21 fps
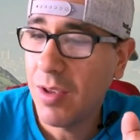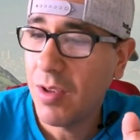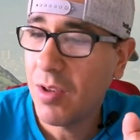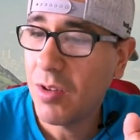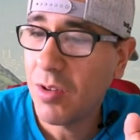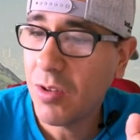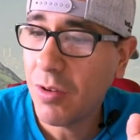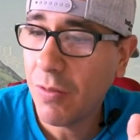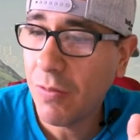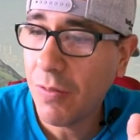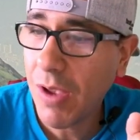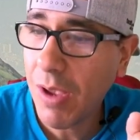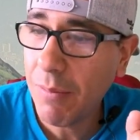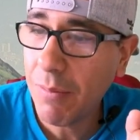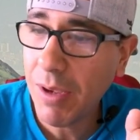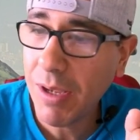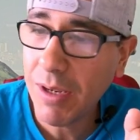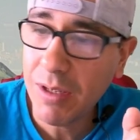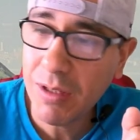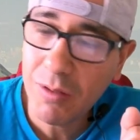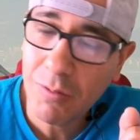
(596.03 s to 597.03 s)
So 5
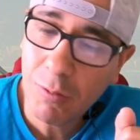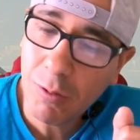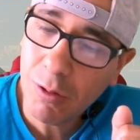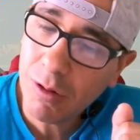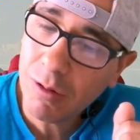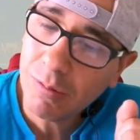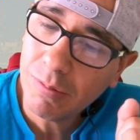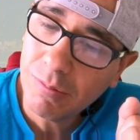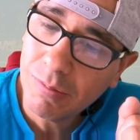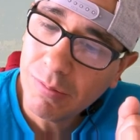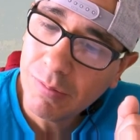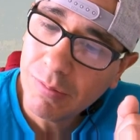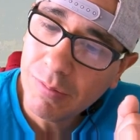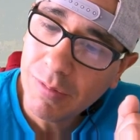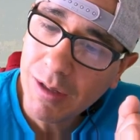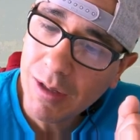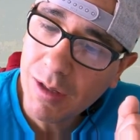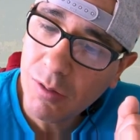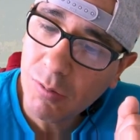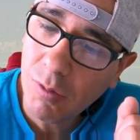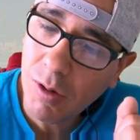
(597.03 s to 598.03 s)
minus 4
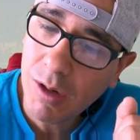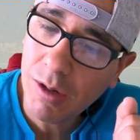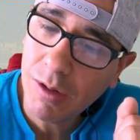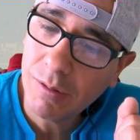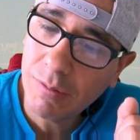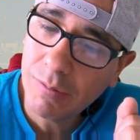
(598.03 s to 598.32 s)
is 1.